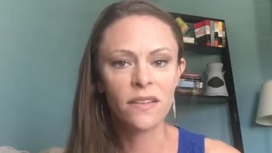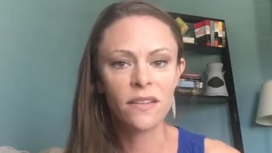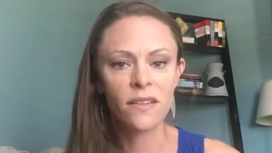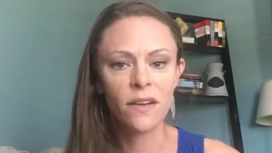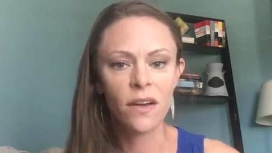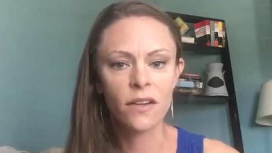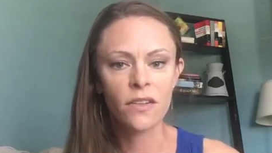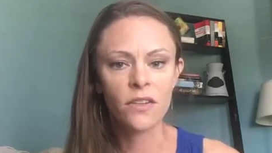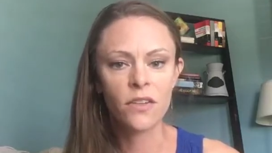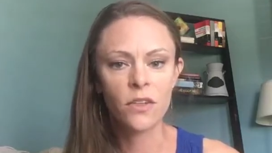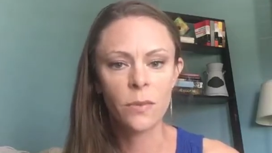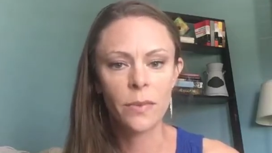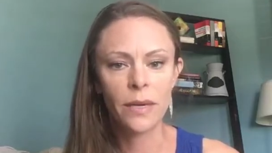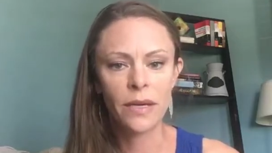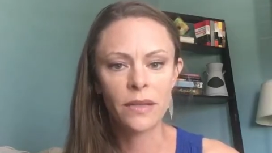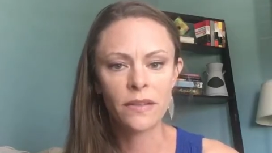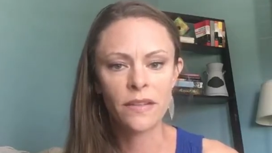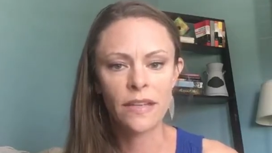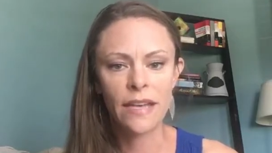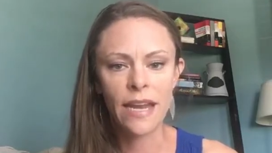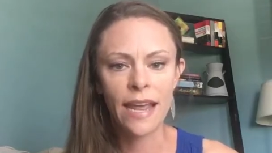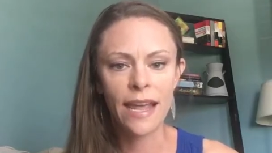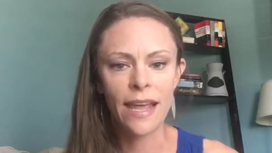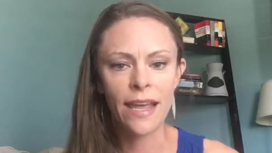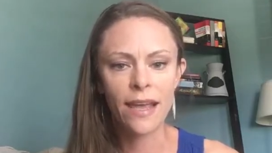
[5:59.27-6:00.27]
to talk to you about
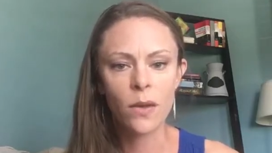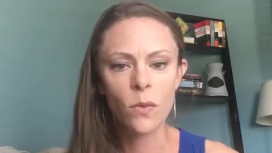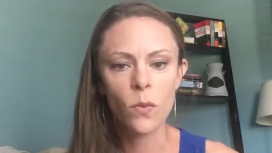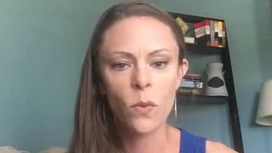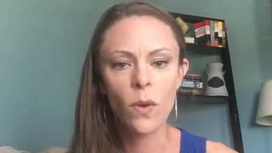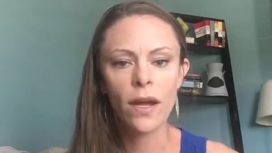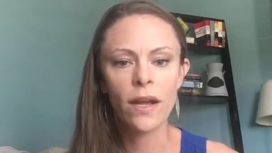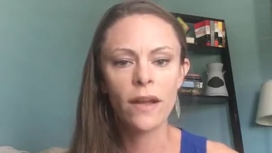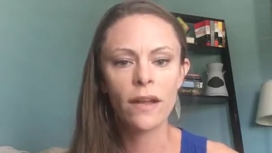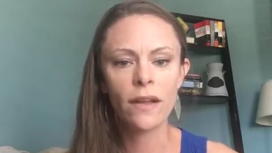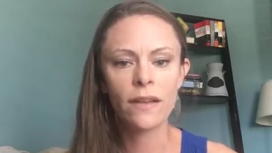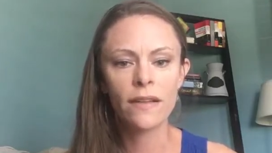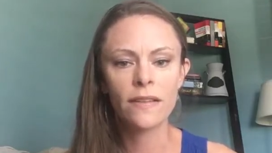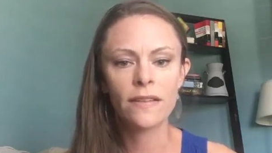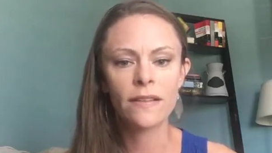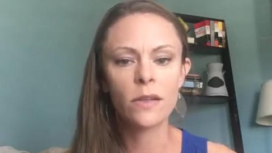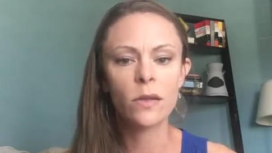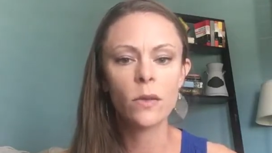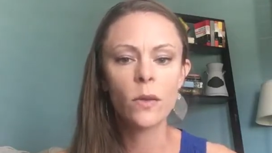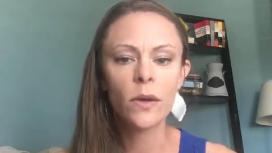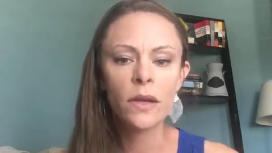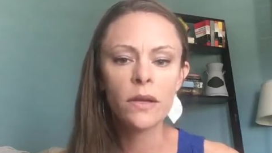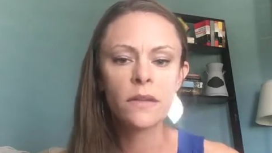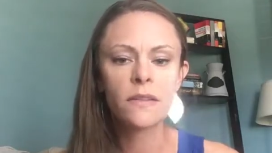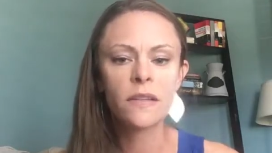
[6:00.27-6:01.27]
today was the
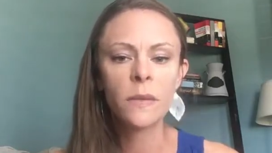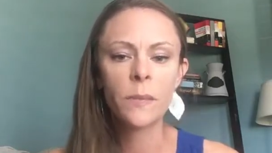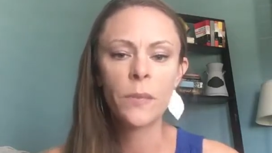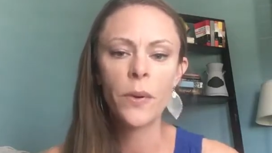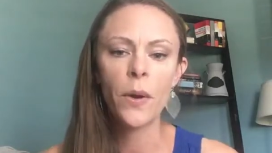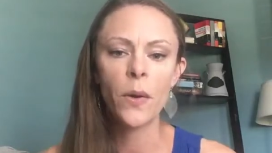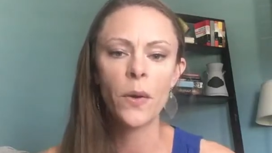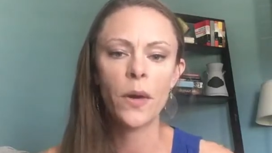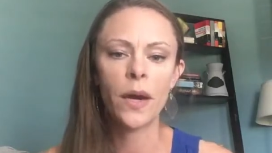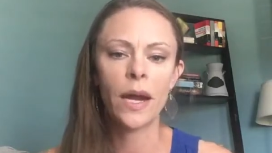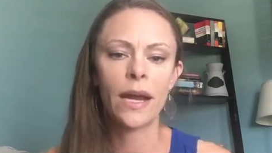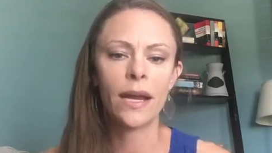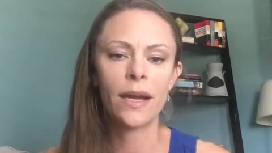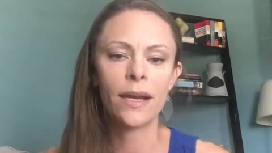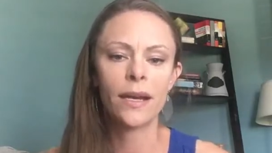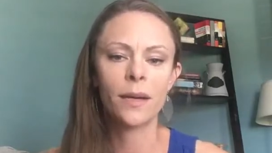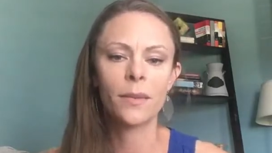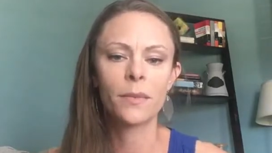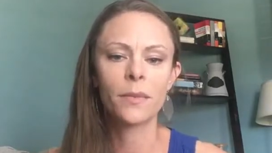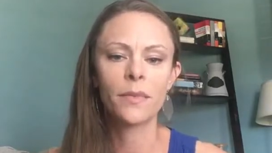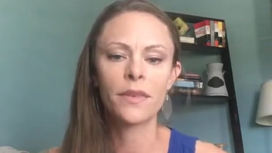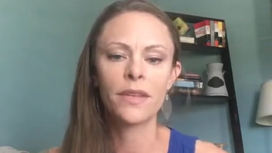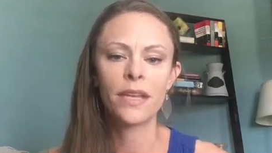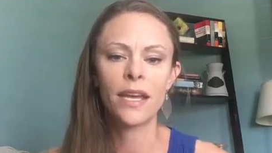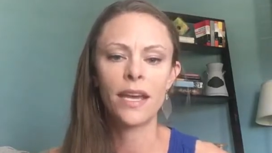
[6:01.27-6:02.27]
loyalty
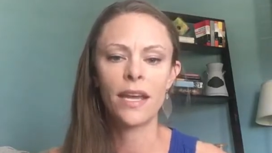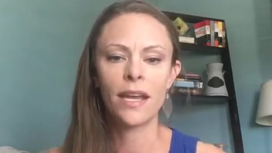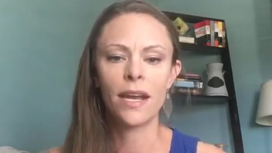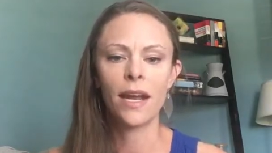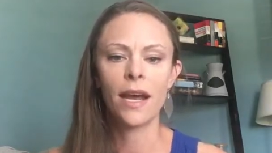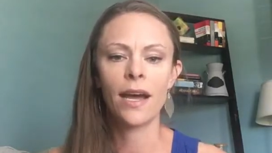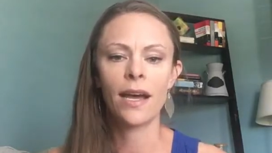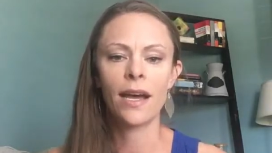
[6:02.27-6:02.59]
program that